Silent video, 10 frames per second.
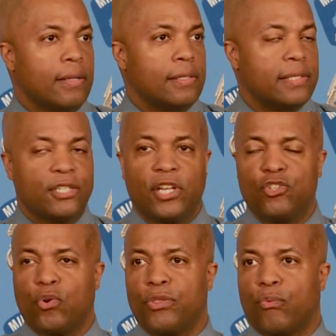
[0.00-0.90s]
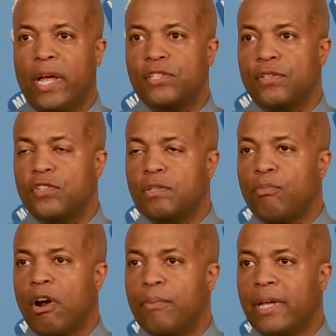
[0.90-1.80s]
Since I joined the ranks of this
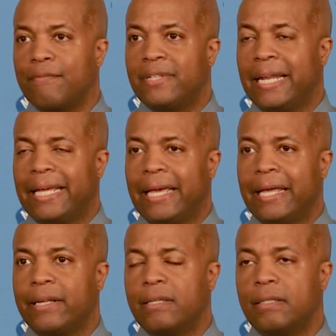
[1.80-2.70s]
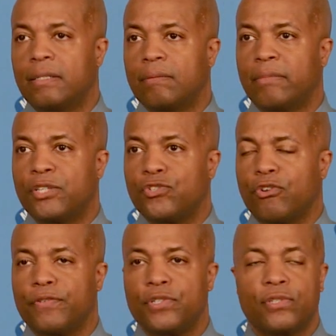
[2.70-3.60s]
department, I have dedicated my
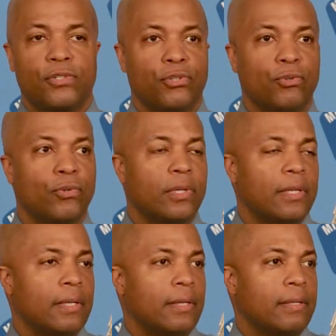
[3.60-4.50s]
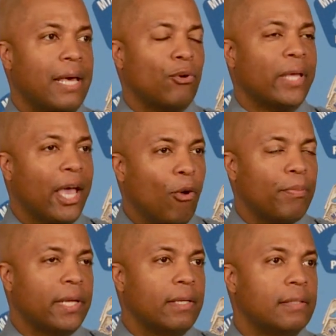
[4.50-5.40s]
service to not only
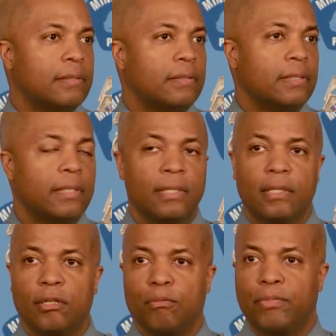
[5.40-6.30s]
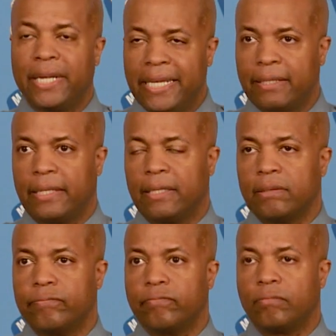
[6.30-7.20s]
helping, but healing.
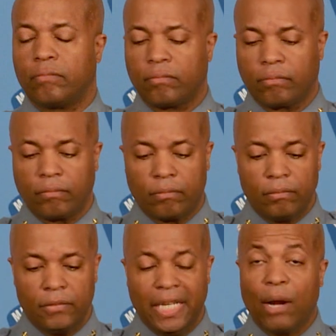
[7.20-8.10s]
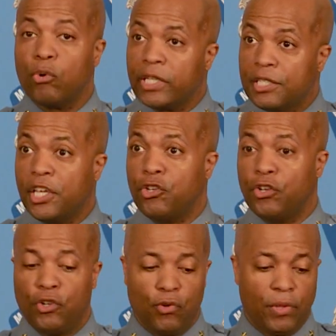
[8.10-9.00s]
And I will continue
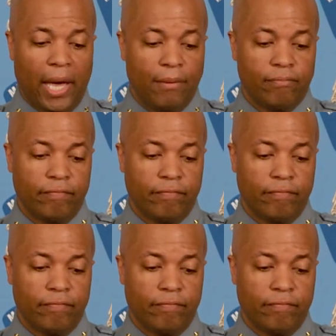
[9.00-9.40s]
to do that.